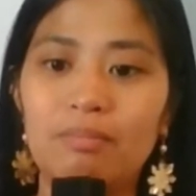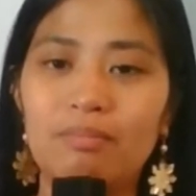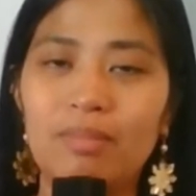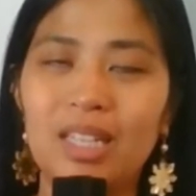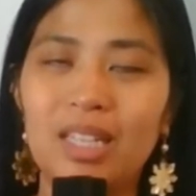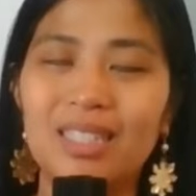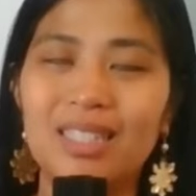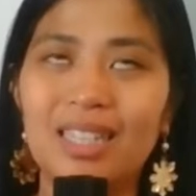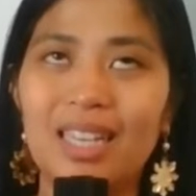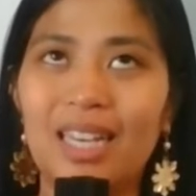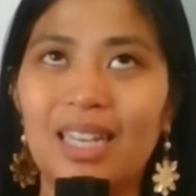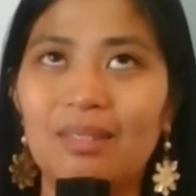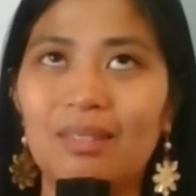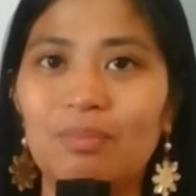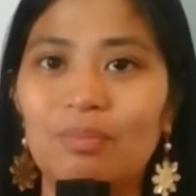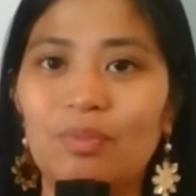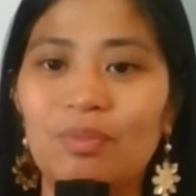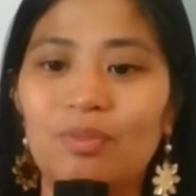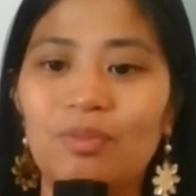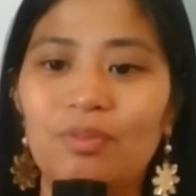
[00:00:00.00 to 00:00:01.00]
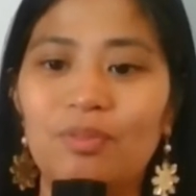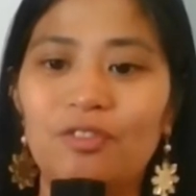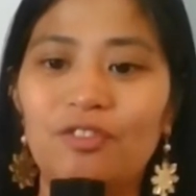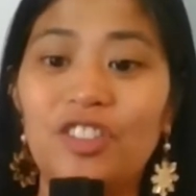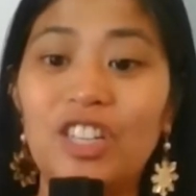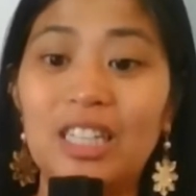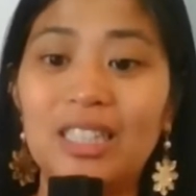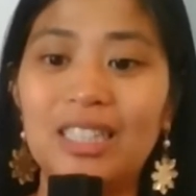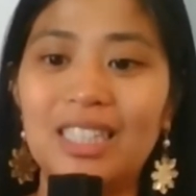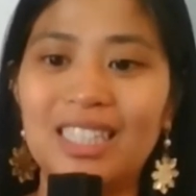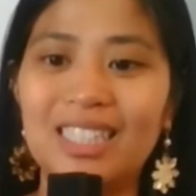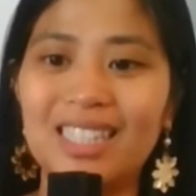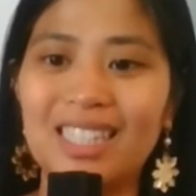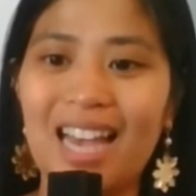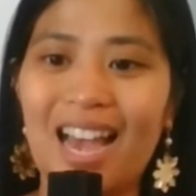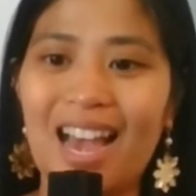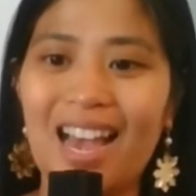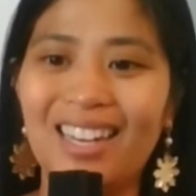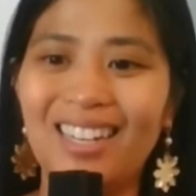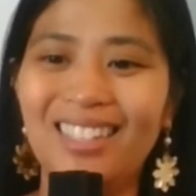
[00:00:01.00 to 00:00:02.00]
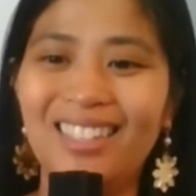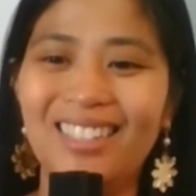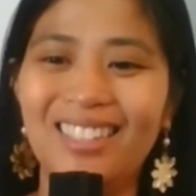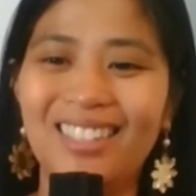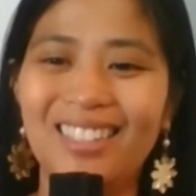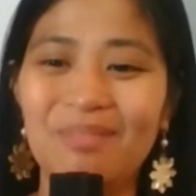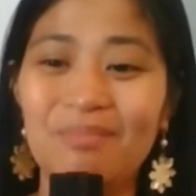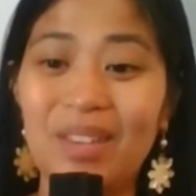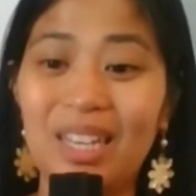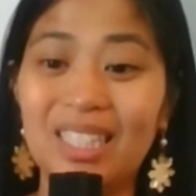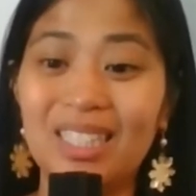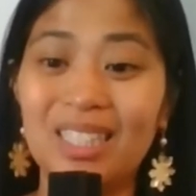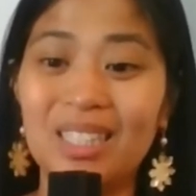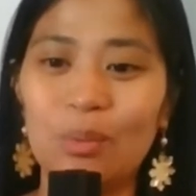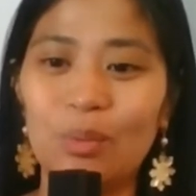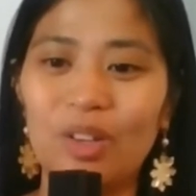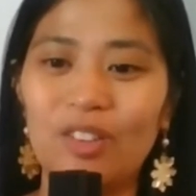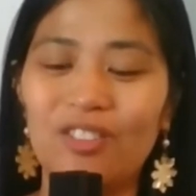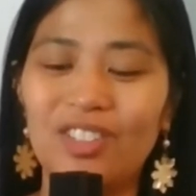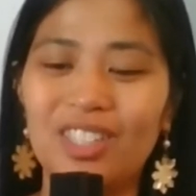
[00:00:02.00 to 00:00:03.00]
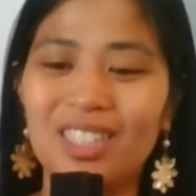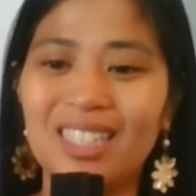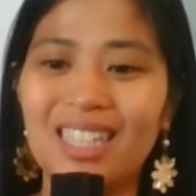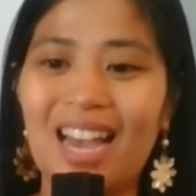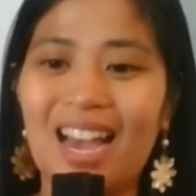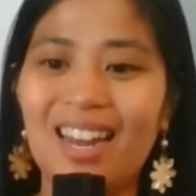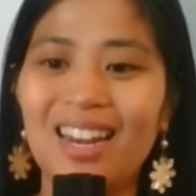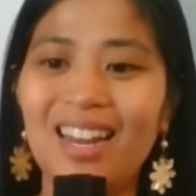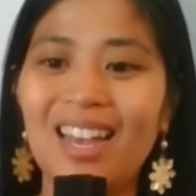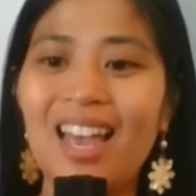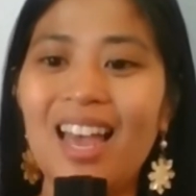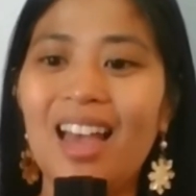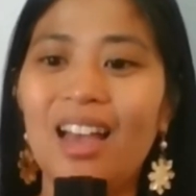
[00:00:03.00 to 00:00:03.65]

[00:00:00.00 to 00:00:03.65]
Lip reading: it's like feeling sad, makes someone feel sad.